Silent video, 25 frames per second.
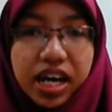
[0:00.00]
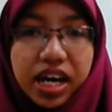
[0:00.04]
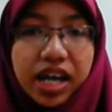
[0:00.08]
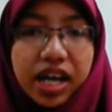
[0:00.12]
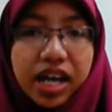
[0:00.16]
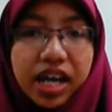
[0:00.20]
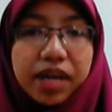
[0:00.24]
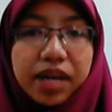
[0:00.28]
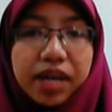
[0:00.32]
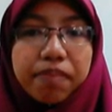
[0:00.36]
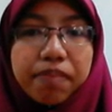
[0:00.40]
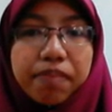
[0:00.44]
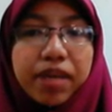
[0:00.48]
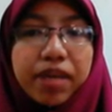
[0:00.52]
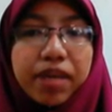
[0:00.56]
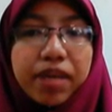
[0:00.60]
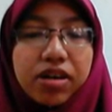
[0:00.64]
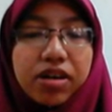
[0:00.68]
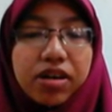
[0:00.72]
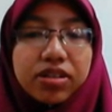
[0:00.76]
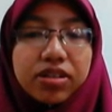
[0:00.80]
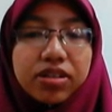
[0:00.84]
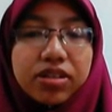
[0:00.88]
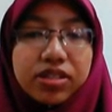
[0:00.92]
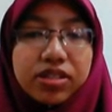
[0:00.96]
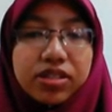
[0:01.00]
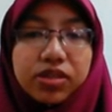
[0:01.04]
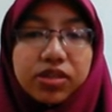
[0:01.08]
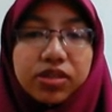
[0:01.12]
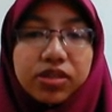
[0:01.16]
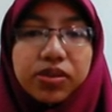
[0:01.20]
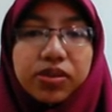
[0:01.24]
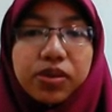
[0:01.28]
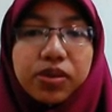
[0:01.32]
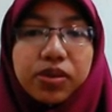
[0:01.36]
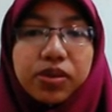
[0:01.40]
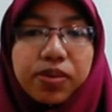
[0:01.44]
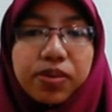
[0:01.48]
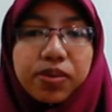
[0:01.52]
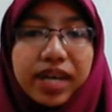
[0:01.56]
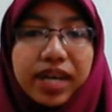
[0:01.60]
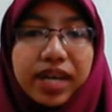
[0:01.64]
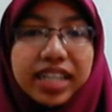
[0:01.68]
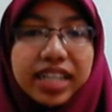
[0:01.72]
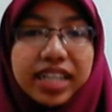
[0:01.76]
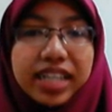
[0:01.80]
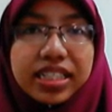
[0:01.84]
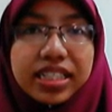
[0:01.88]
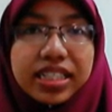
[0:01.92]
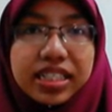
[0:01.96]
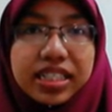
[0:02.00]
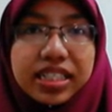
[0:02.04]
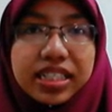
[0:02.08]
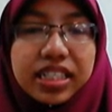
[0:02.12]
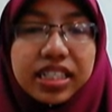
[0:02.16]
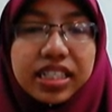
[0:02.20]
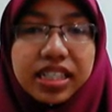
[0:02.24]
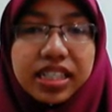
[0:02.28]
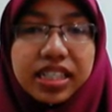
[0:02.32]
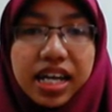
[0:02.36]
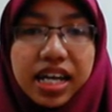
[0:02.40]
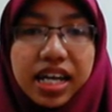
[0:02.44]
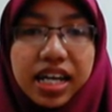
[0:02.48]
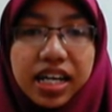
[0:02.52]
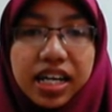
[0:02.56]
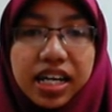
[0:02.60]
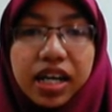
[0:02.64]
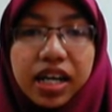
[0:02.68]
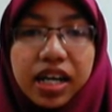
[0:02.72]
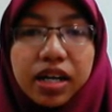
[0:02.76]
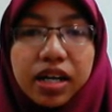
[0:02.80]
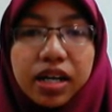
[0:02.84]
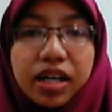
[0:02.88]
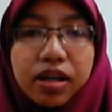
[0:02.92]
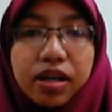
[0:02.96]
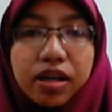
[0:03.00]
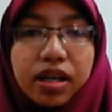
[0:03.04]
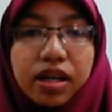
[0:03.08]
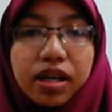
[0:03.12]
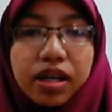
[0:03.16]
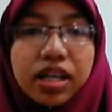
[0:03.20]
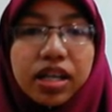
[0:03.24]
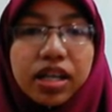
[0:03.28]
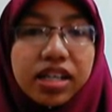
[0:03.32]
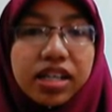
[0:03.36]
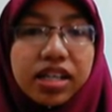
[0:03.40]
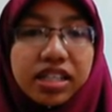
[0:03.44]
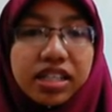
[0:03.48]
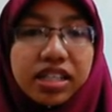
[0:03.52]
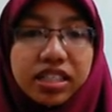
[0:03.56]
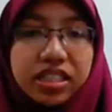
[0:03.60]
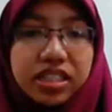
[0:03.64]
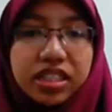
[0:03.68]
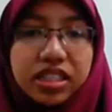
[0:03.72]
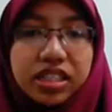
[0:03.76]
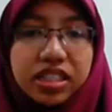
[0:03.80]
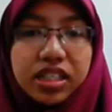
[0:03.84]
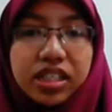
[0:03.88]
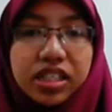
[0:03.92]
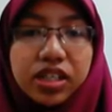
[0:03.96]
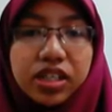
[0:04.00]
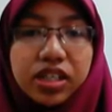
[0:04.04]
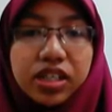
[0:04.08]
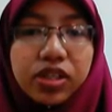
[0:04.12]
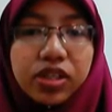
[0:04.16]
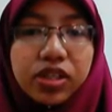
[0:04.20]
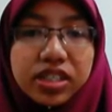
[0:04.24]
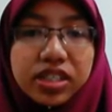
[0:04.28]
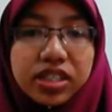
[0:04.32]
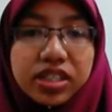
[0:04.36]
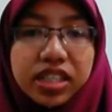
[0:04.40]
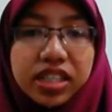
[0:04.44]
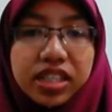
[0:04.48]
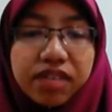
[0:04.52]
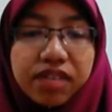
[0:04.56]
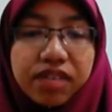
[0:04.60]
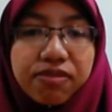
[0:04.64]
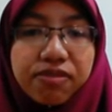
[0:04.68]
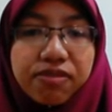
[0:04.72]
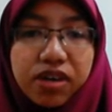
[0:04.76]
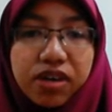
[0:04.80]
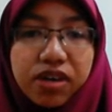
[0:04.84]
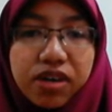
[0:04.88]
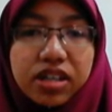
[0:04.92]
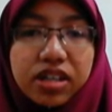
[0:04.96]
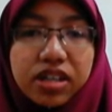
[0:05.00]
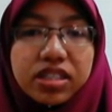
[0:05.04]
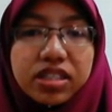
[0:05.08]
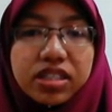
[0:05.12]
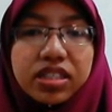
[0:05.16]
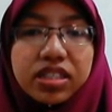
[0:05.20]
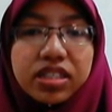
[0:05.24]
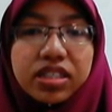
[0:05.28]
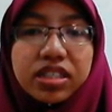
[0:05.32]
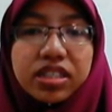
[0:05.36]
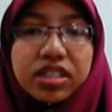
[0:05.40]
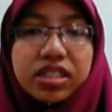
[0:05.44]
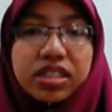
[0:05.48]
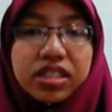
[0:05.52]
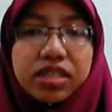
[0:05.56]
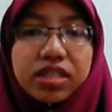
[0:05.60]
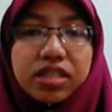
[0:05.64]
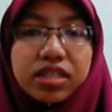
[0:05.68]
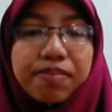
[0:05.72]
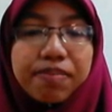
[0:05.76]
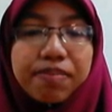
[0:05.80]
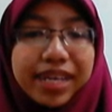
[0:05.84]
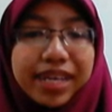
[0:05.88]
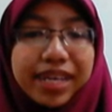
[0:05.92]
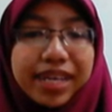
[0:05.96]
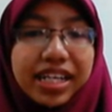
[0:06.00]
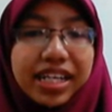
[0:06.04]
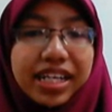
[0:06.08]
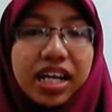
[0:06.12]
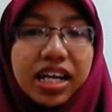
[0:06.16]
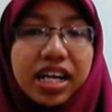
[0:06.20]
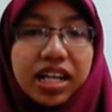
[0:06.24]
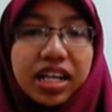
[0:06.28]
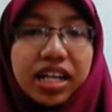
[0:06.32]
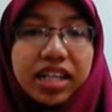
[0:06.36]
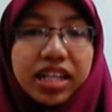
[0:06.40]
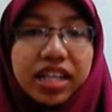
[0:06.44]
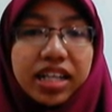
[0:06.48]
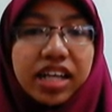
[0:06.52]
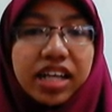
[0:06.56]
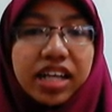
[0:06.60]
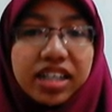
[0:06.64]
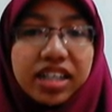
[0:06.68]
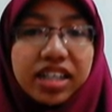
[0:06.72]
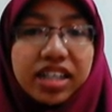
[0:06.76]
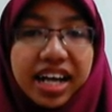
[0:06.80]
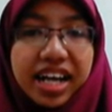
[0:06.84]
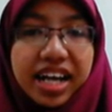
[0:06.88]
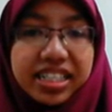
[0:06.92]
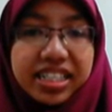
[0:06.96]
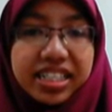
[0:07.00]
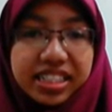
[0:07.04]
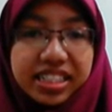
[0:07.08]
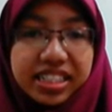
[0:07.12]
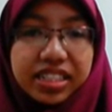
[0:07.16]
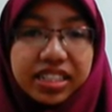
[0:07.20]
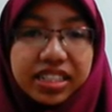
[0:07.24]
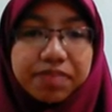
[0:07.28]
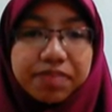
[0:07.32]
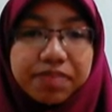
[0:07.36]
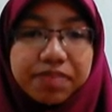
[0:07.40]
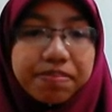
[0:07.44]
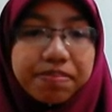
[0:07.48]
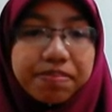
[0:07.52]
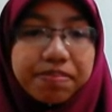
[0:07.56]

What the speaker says: And meat also, we can see that industry use it for meat tenderizing.